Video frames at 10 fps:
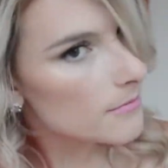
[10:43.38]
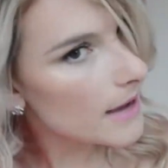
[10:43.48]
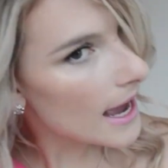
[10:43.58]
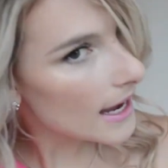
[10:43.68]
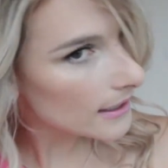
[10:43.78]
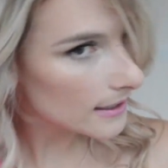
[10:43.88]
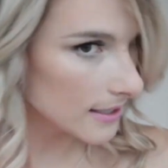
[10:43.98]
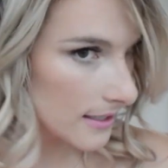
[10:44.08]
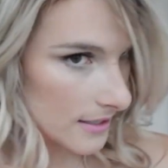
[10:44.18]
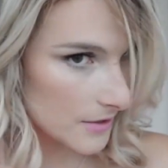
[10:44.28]
back.
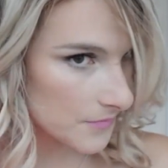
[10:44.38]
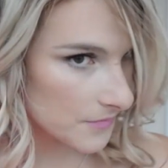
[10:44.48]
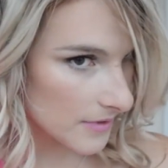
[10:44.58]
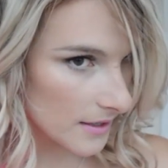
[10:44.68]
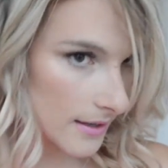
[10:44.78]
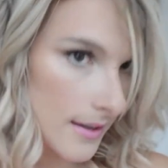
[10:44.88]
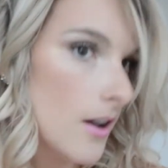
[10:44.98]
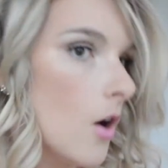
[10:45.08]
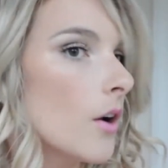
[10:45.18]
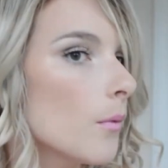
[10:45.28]

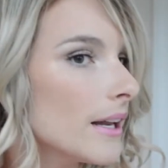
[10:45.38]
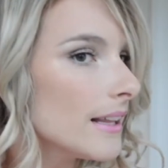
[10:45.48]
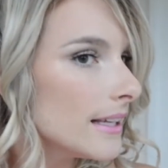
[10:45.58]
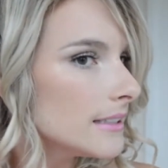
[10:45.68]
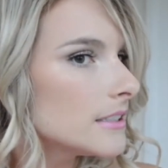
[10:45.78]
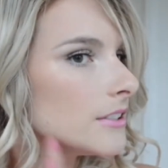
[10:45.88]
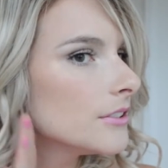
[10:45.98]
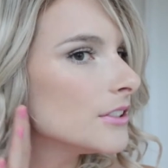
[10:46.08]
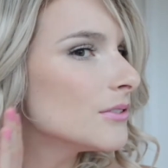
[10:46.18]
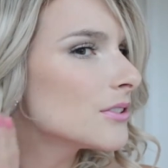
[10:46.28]
Now what I like to do
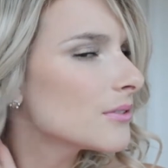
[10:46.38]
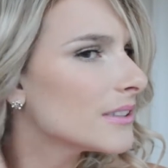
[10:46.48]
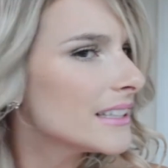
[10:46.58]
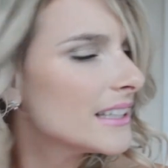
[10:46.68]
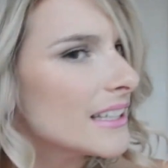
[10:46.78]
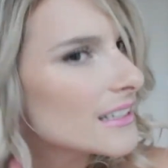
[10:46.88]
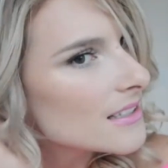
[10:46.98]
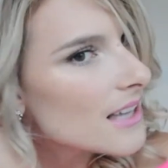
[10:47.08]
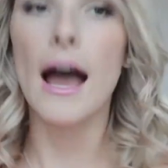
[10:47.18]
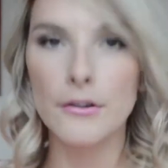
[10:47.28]
usually
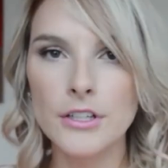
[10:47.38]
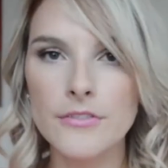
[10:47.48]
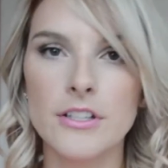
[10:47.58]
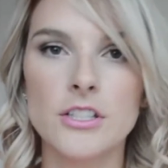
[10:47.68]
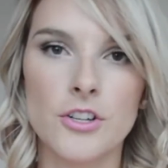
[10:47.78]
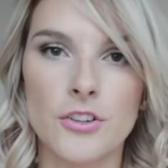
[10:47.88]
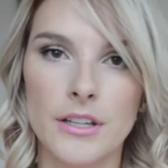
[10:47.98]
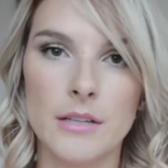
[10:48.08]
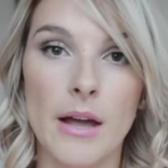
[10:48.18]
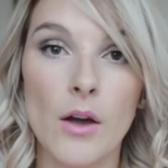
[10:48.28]
is after I finish
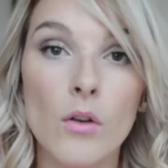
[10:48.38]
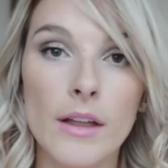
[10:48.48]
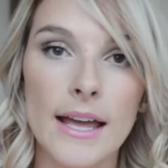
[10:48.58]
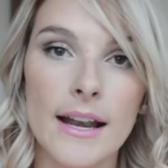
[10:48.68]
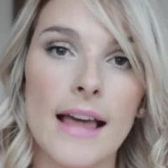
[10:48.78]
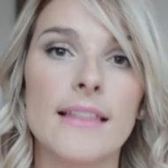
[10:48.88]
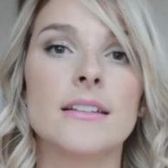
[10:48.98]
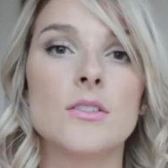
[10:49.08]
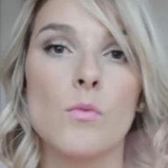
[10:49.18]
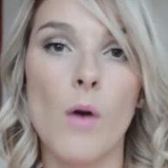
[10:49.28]
curling my whole head, I
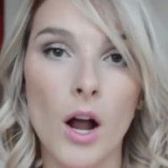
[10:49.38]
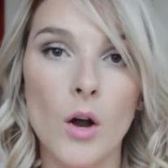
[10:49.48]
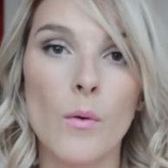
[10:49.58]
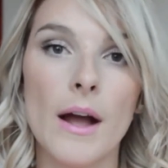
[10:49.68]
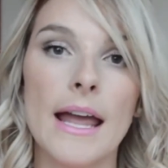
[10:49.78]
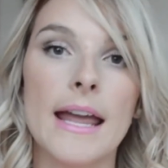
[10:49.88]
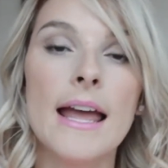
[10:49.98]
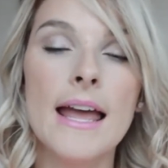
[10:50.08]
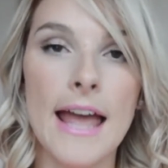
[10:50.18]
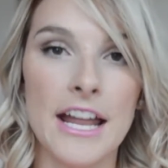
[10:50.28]
like to walk away
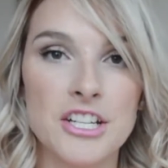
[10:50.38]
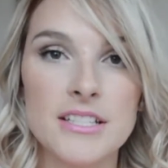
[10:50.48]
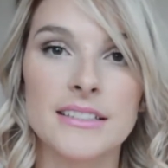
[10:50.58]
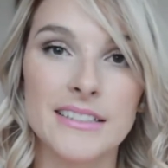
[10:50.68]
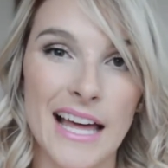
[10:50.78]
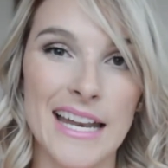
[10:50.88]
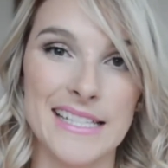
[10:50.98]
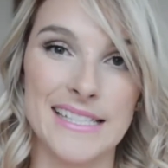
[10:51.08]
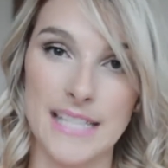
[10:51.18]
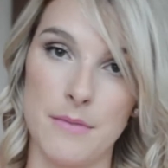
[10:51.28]
and just let
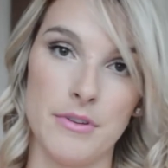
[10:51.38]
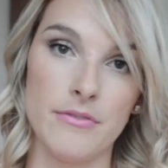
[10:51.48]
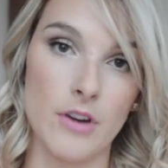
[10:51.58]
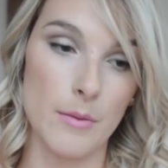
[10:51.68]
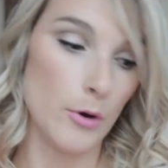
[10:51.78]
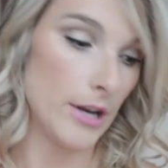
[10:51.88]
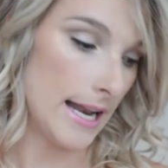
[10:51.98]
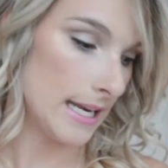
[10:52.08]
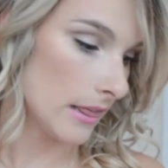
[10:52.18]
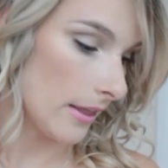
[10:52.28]
it sit before I put
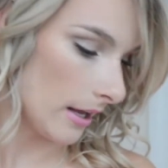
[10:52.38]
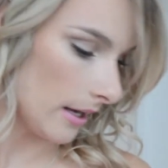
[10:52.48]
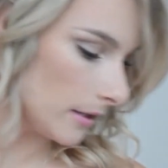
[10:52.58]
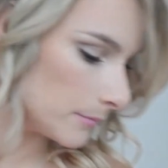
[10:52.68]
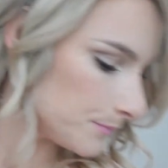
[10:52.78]
anything in it.